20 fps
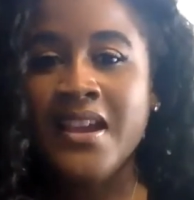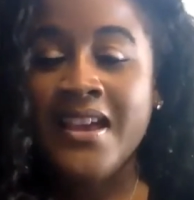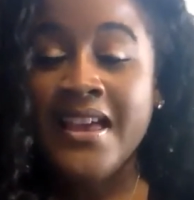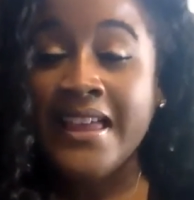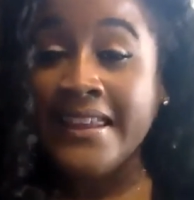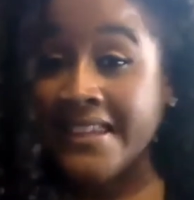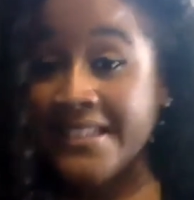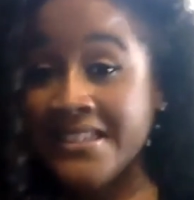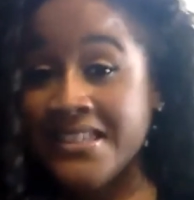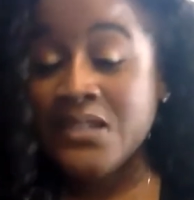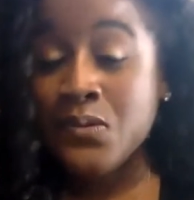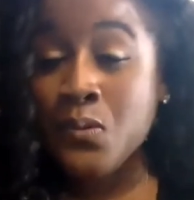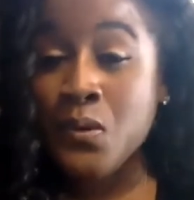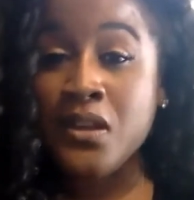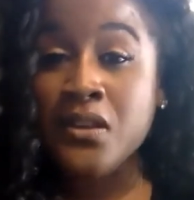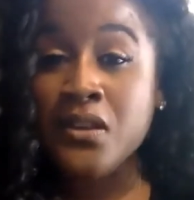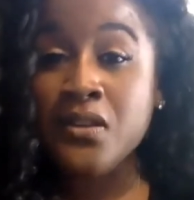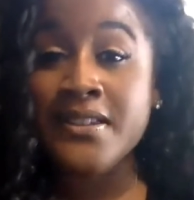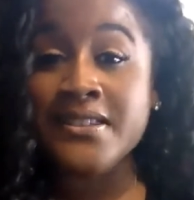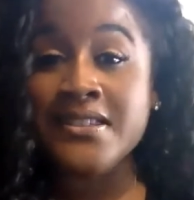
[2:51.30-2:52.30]
This is what
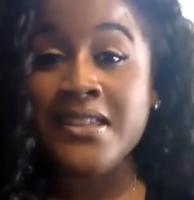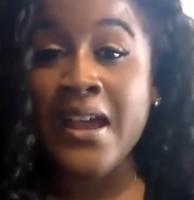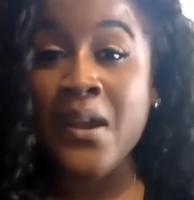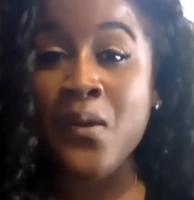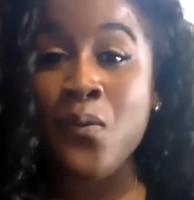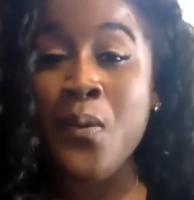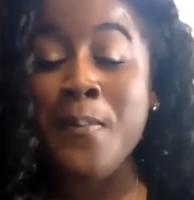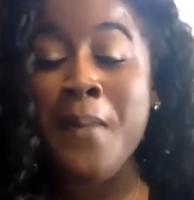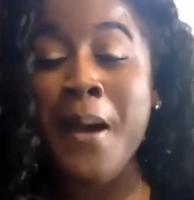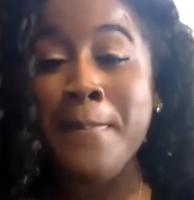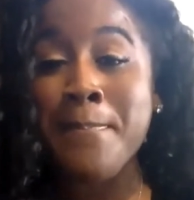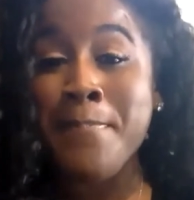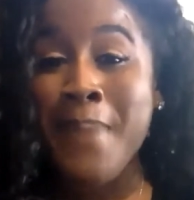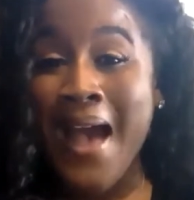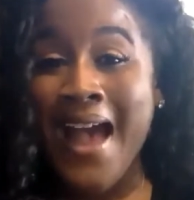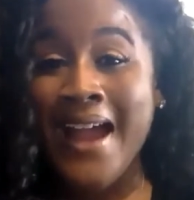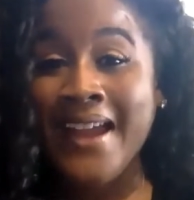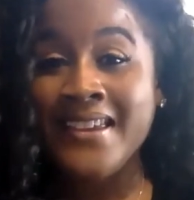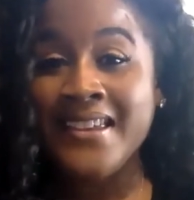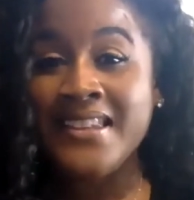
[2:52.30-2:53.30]
it looks like when my
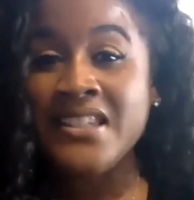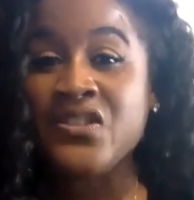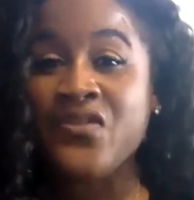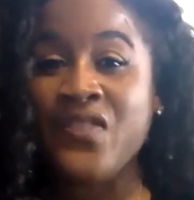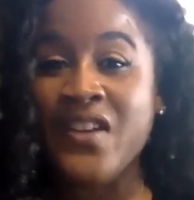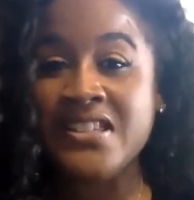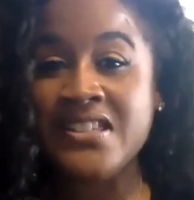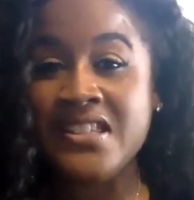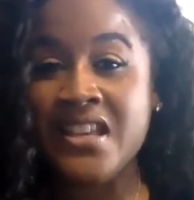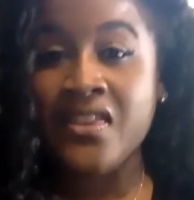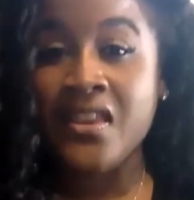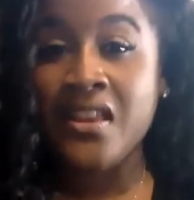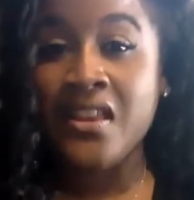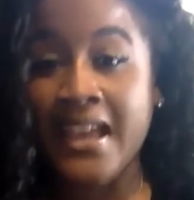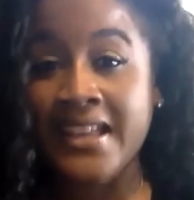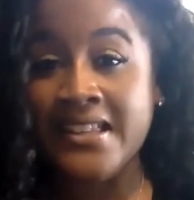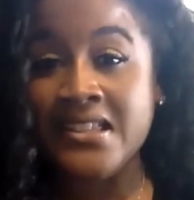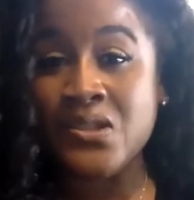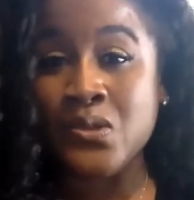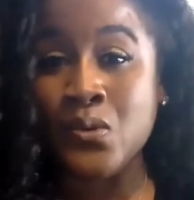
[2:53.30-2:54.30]
back is facing the
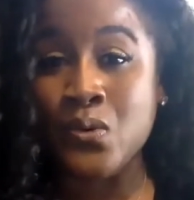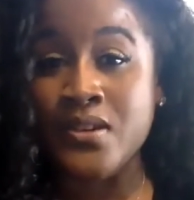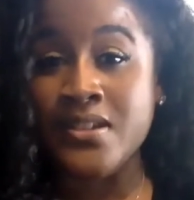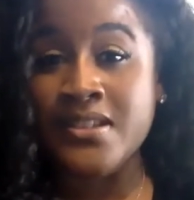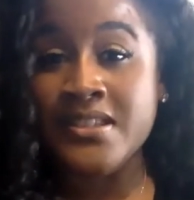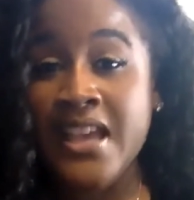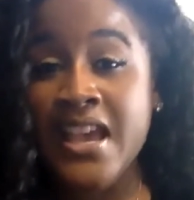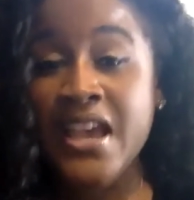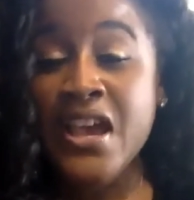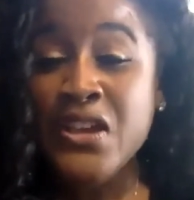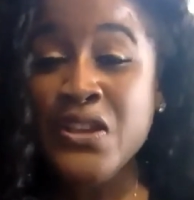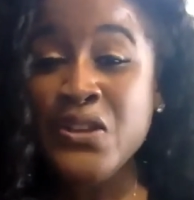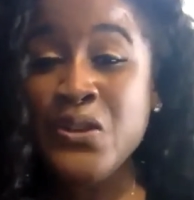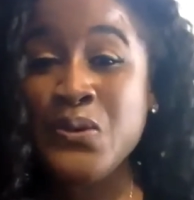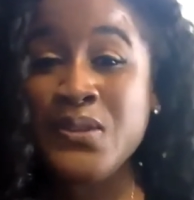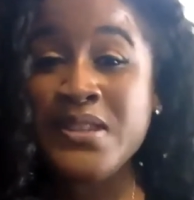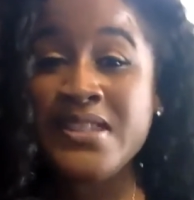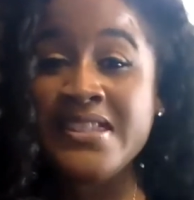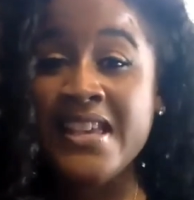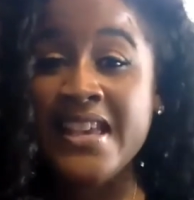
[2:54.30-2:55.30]
light source.
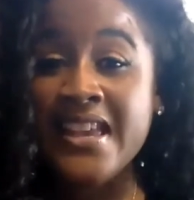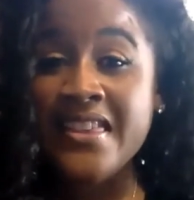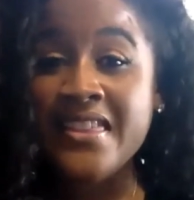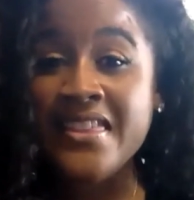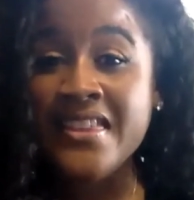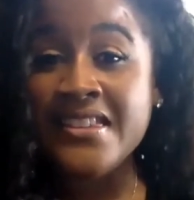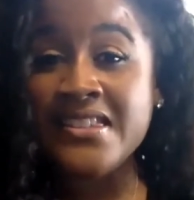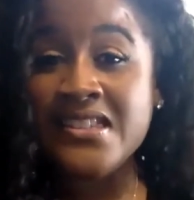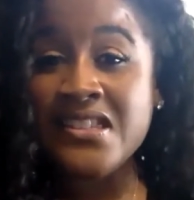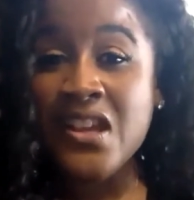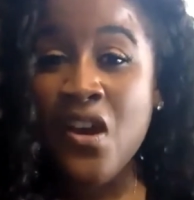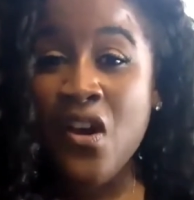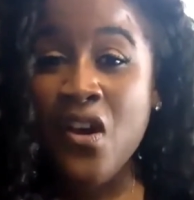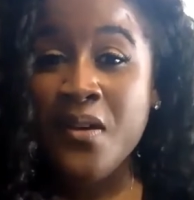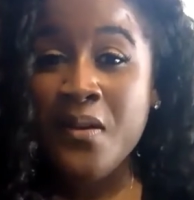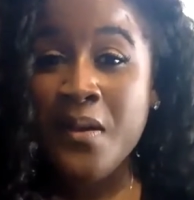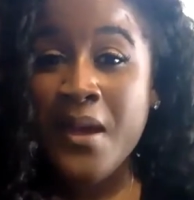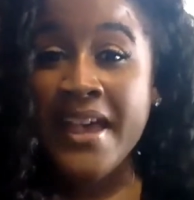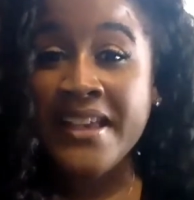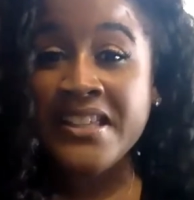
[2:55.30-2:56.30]
You see this
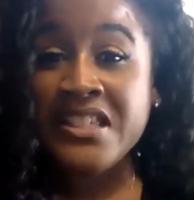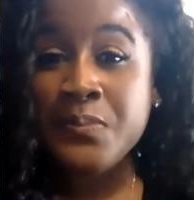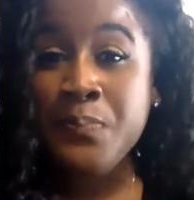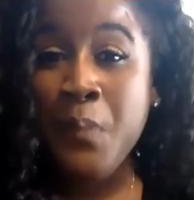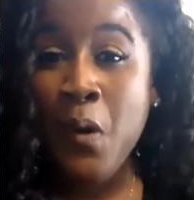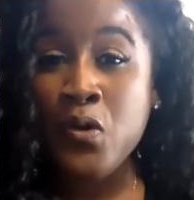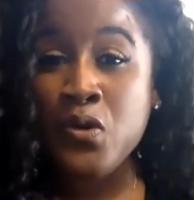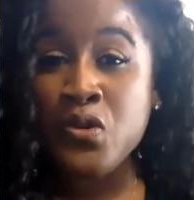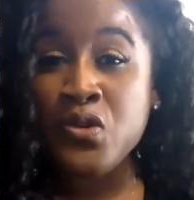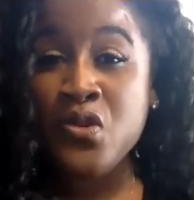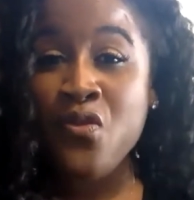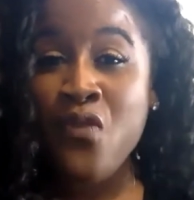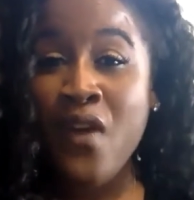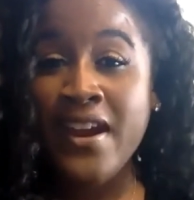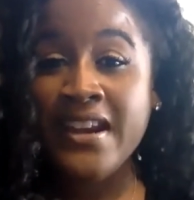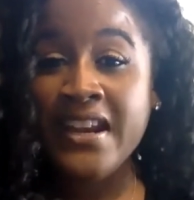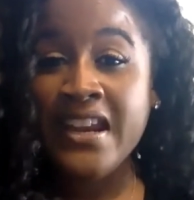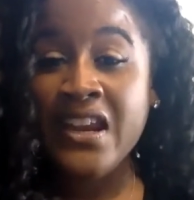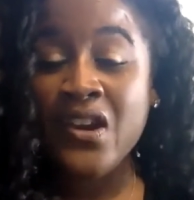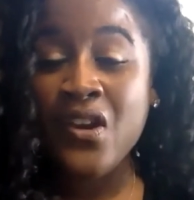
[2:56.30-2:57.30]
exposure
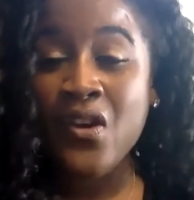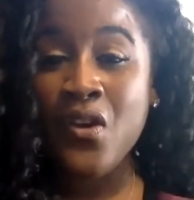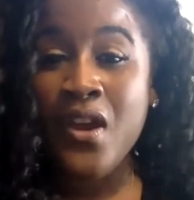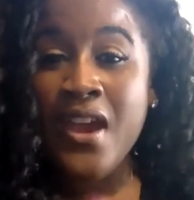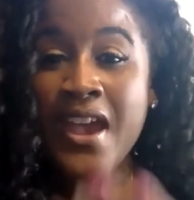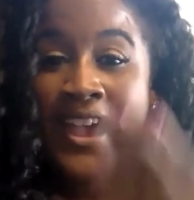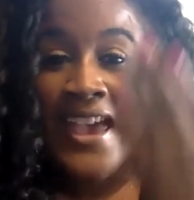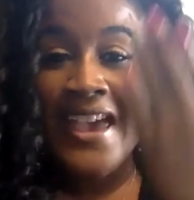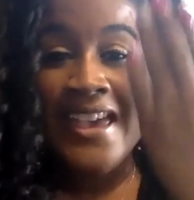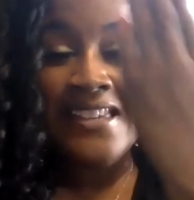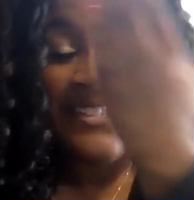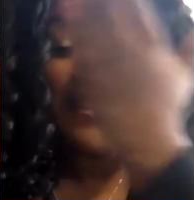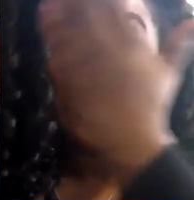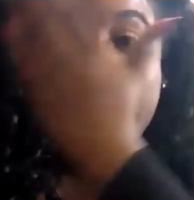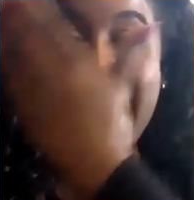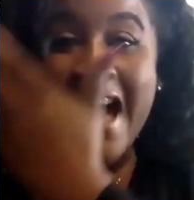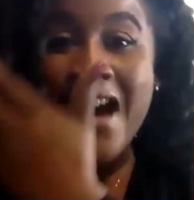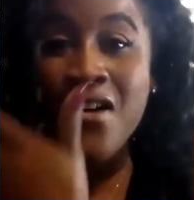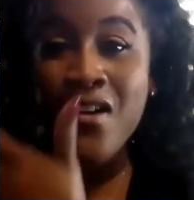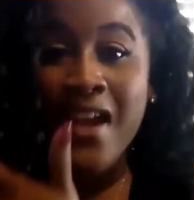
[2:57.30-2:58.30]
right here is
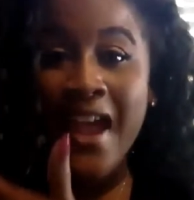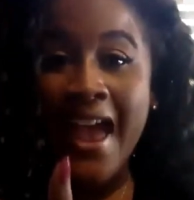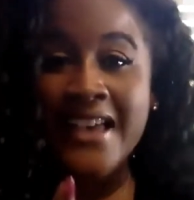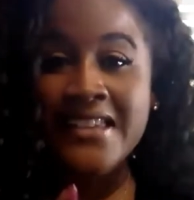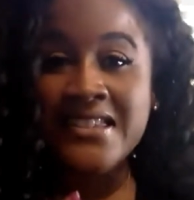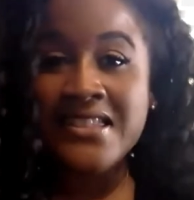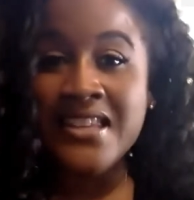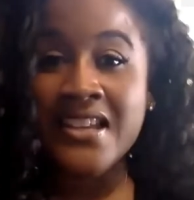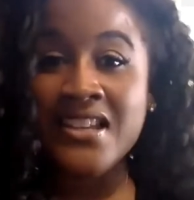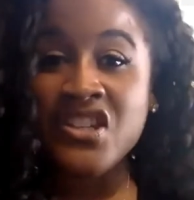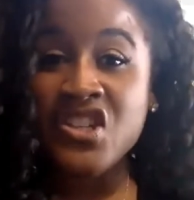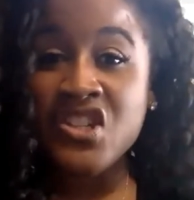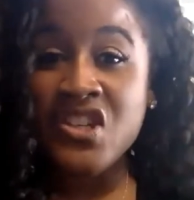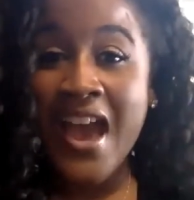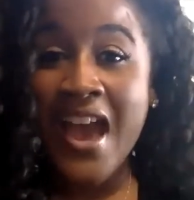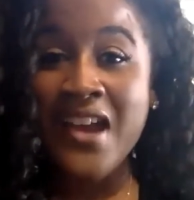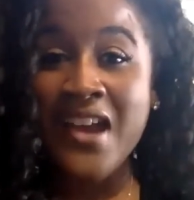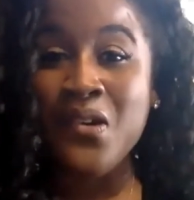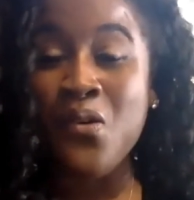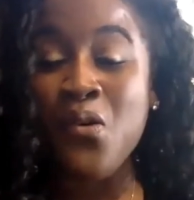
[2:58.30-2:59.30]
now casting a
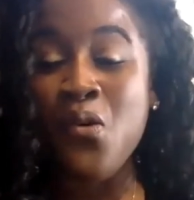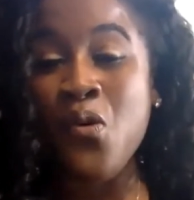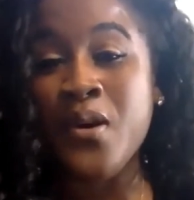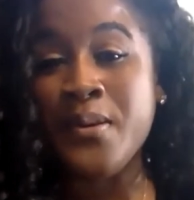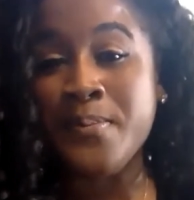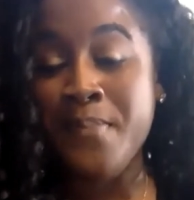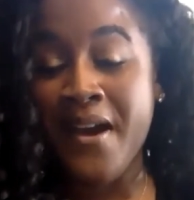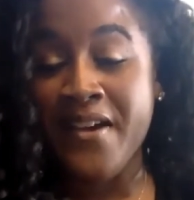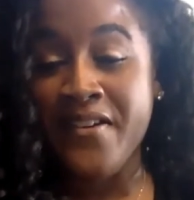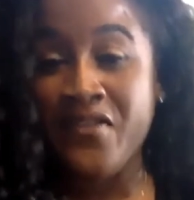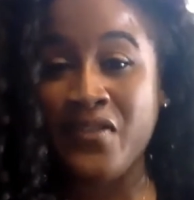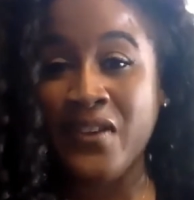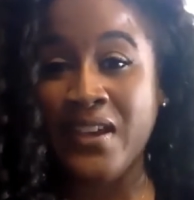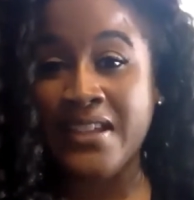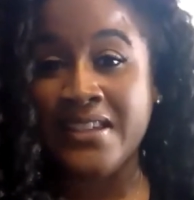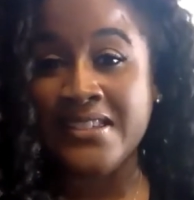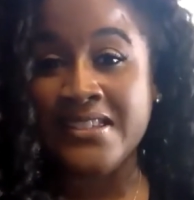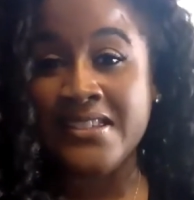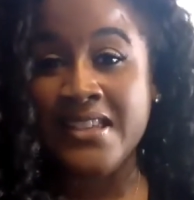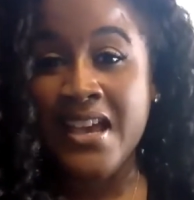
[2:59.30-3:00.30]
shadow on my
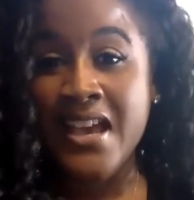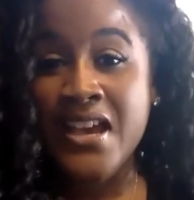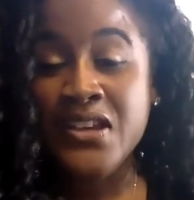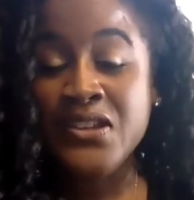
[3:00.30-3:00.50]
face.